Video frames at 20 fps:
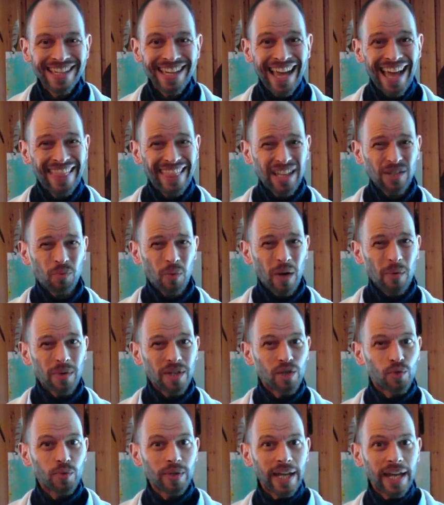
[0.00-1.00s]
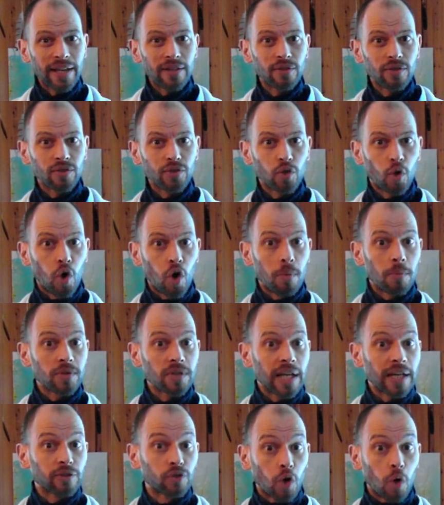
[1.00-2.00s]
And that's why we create the hormones
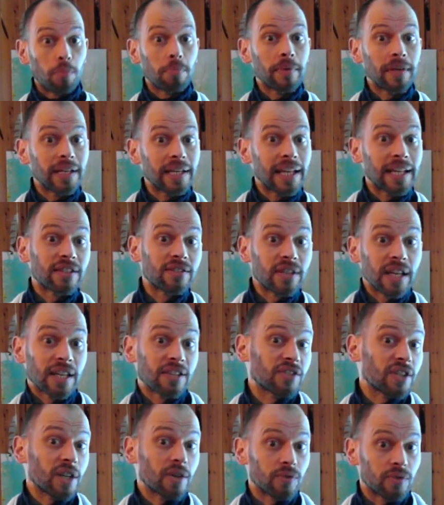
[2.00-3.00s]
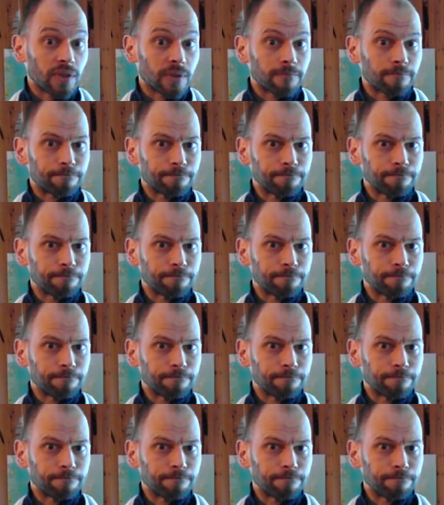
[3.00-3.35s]
like dopamine and serotonin.